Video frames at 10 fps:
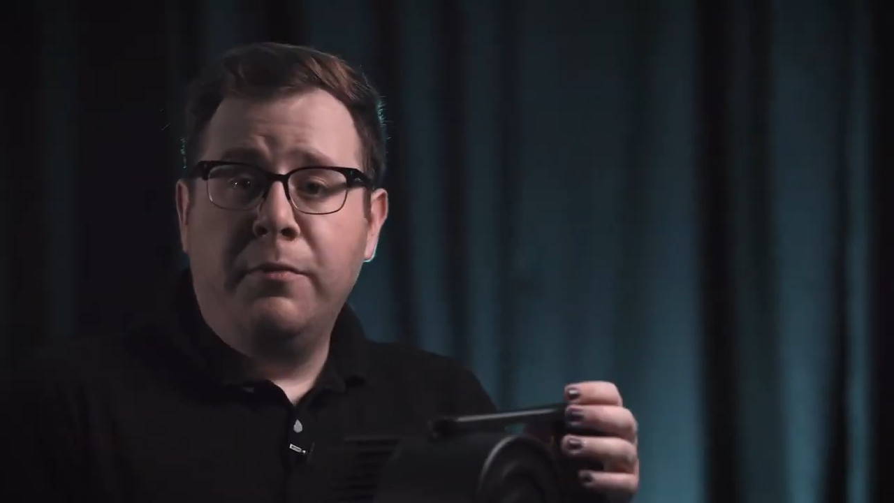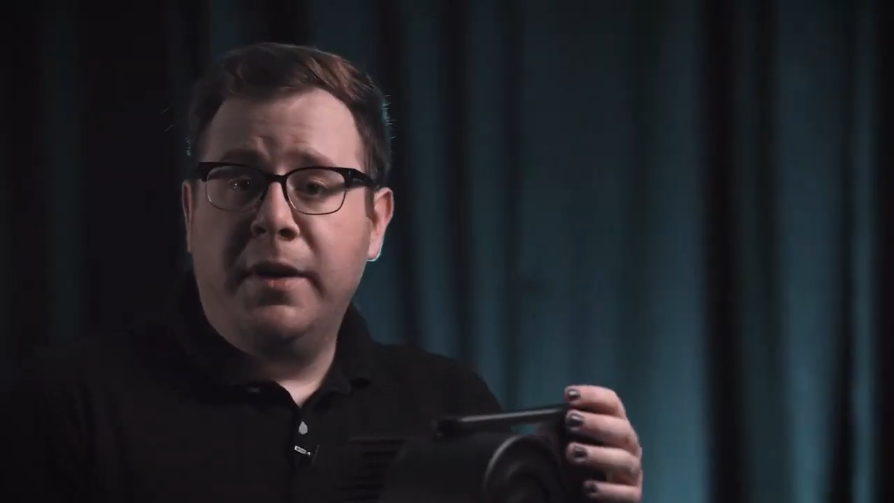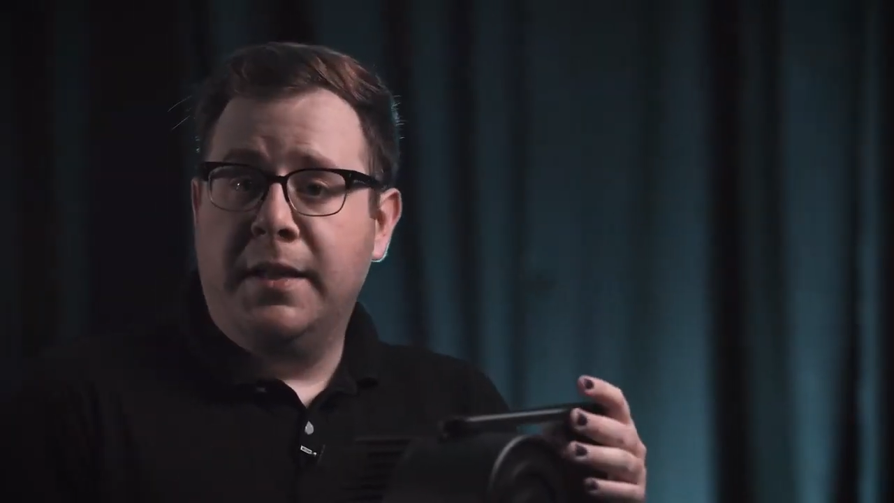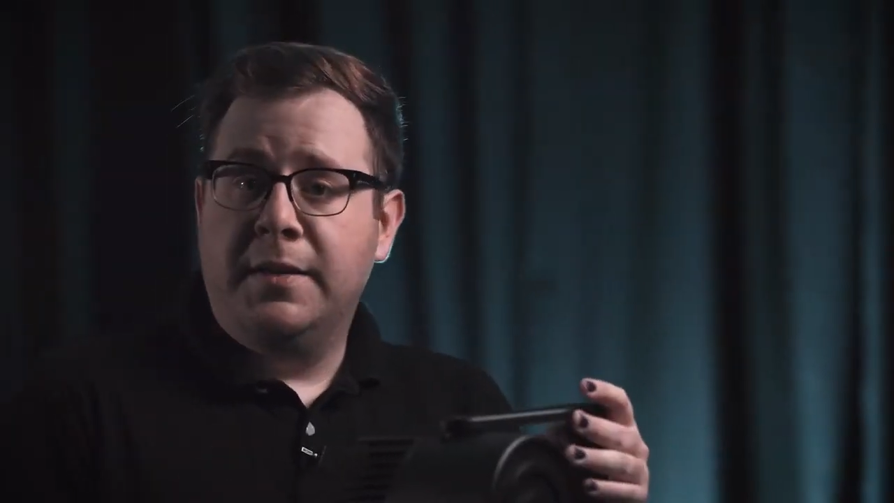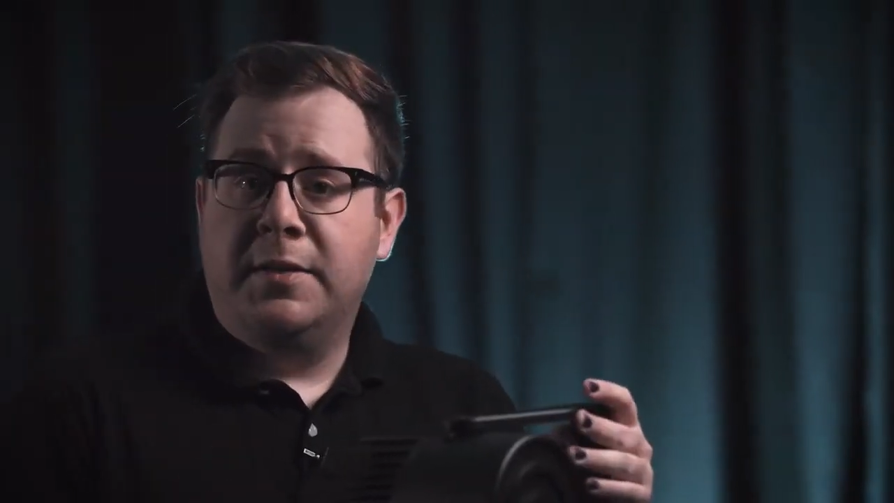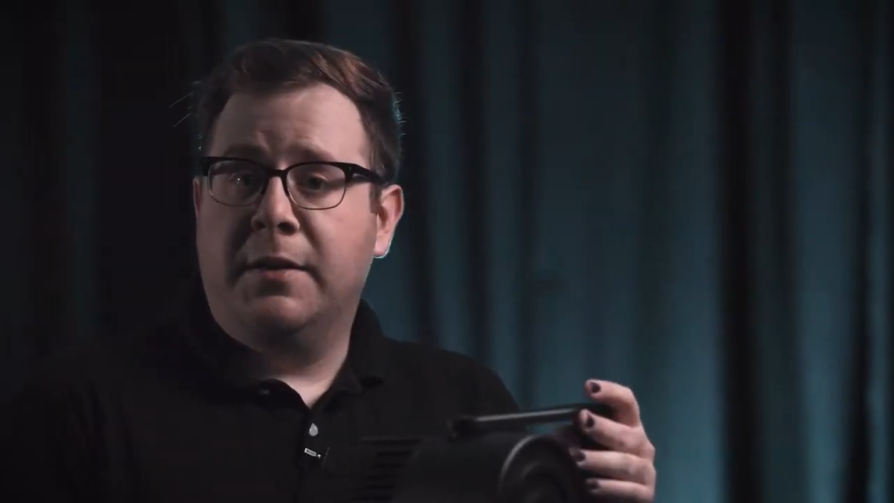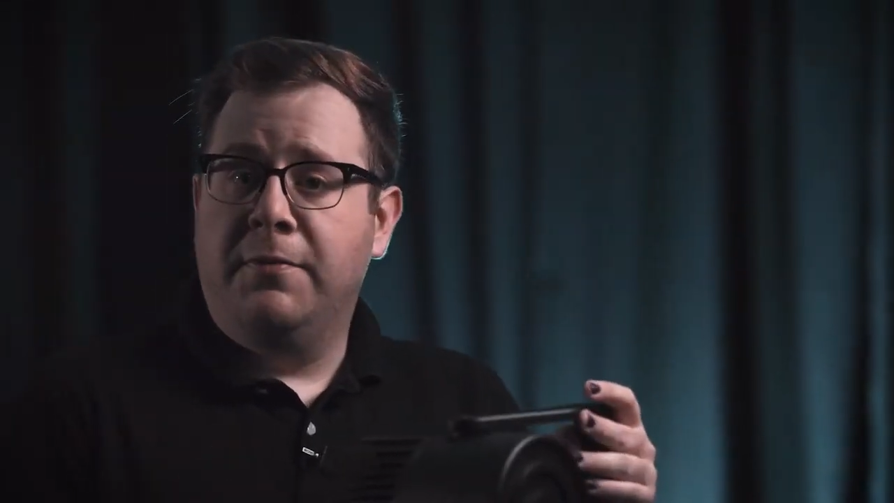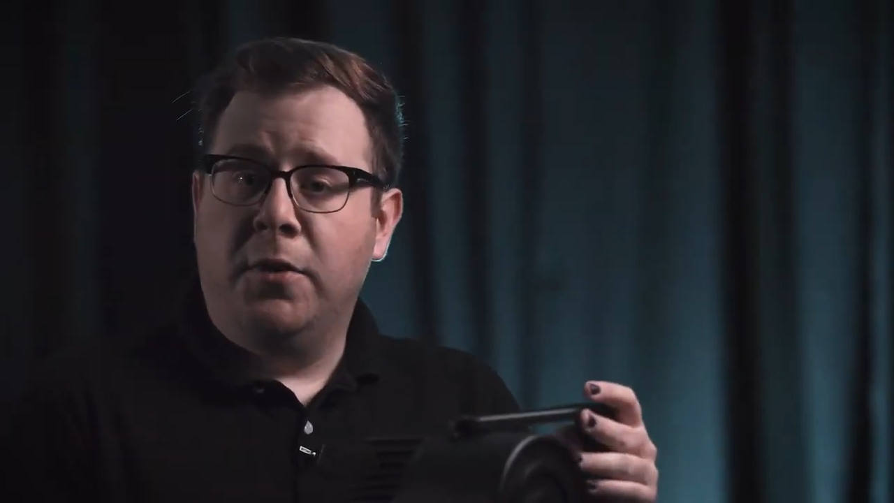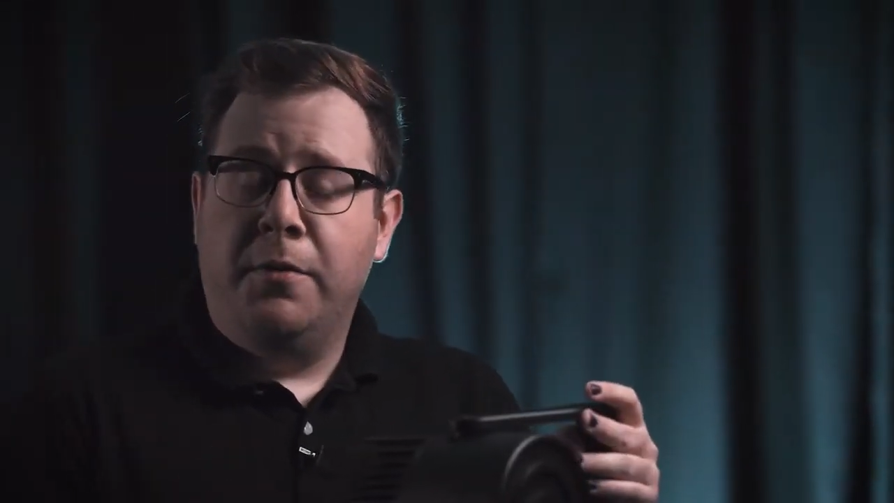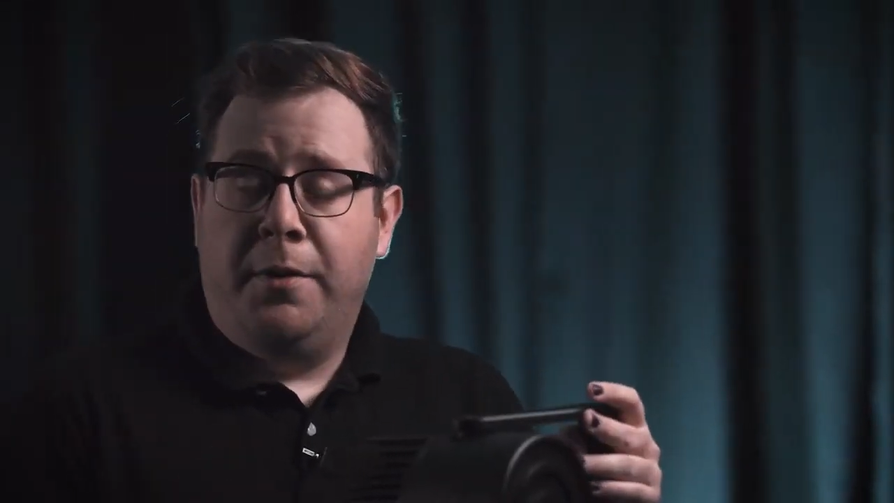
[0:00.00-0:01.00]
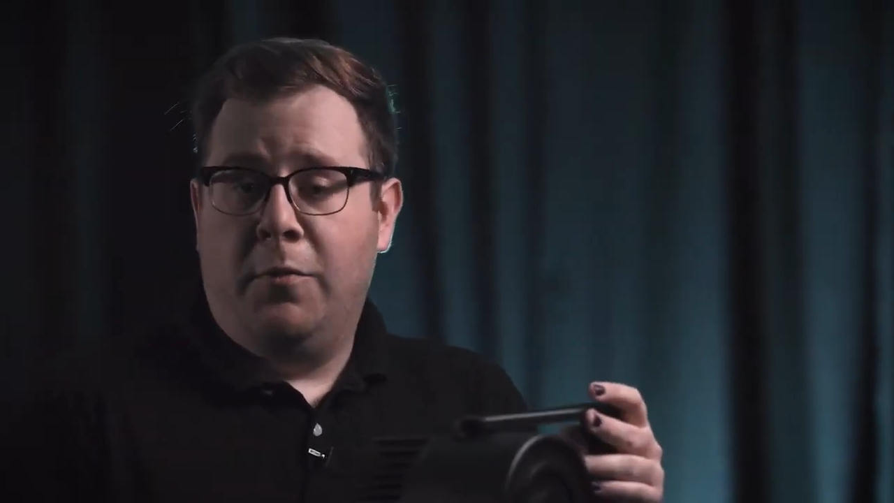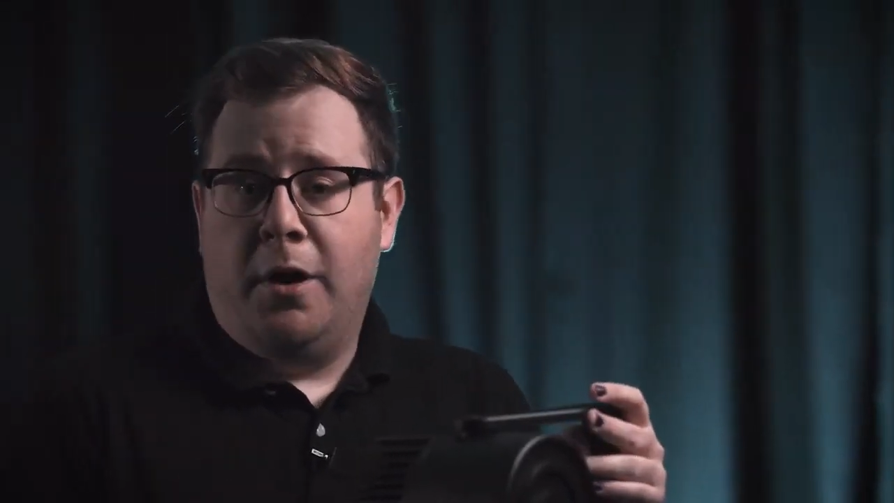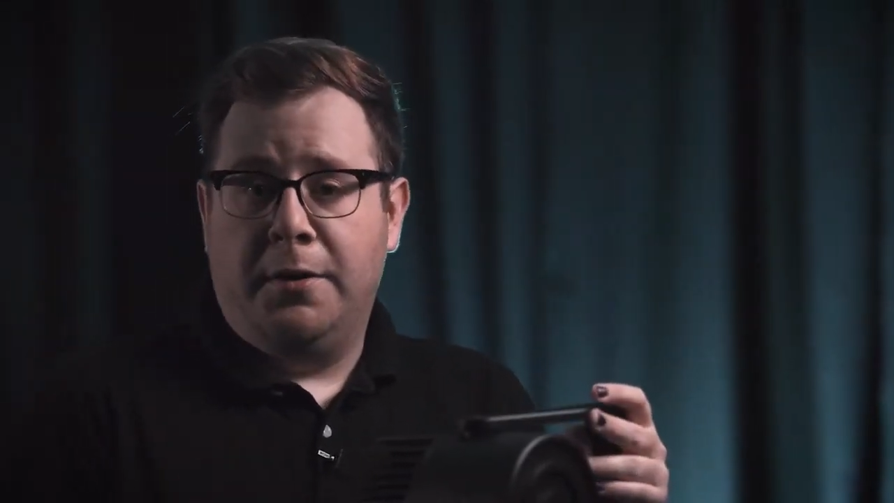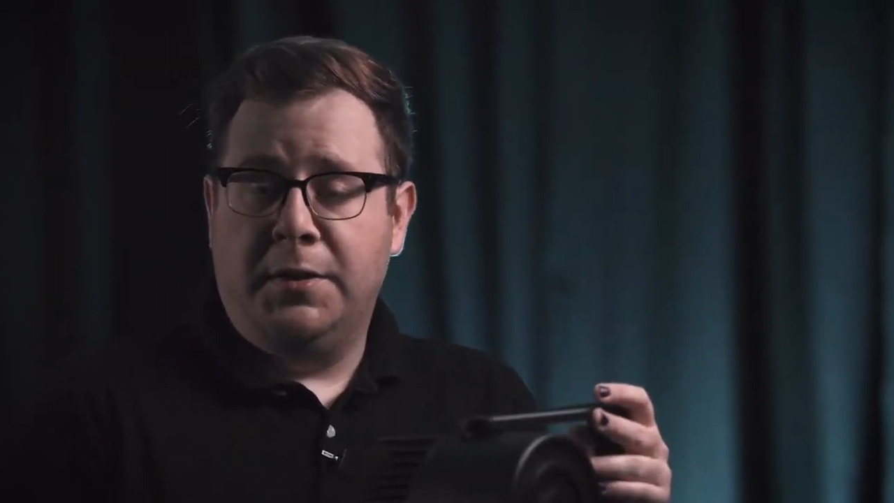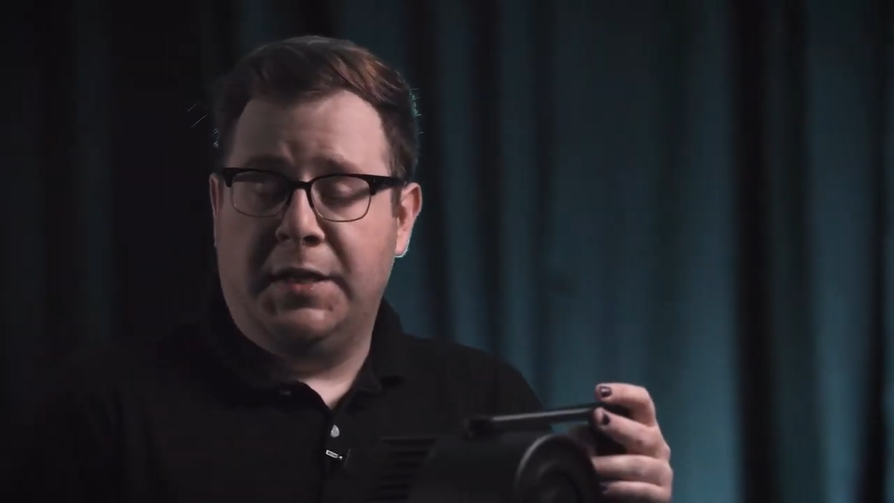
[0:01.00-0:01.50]
realistic flowing
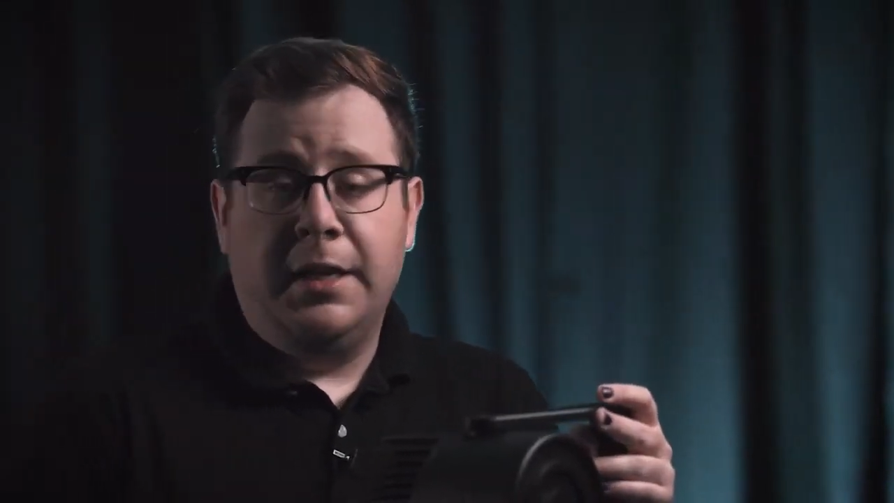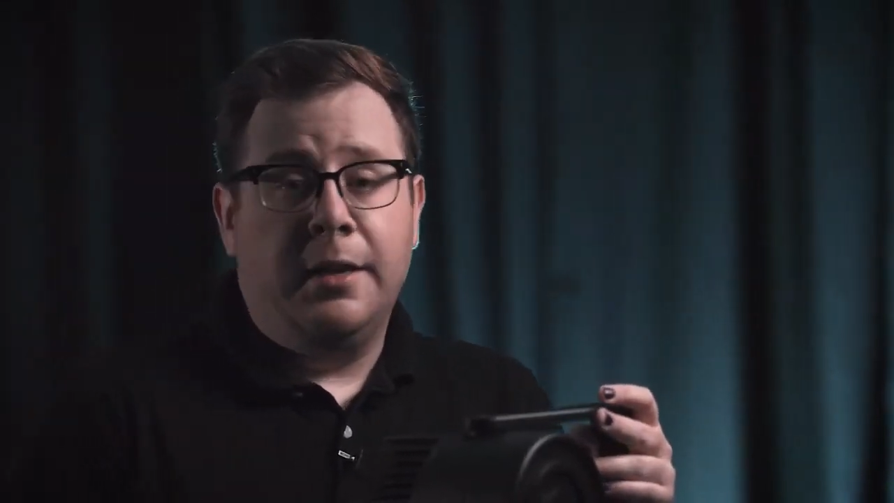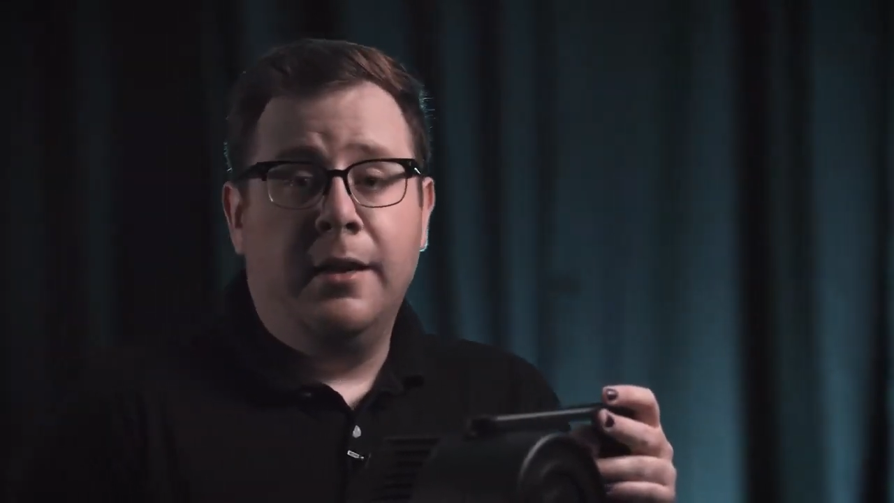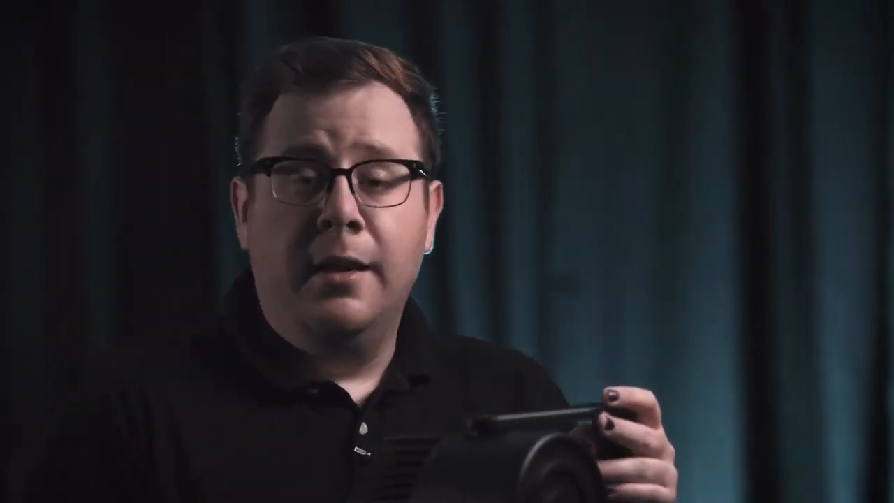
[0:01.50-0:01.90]
water scene.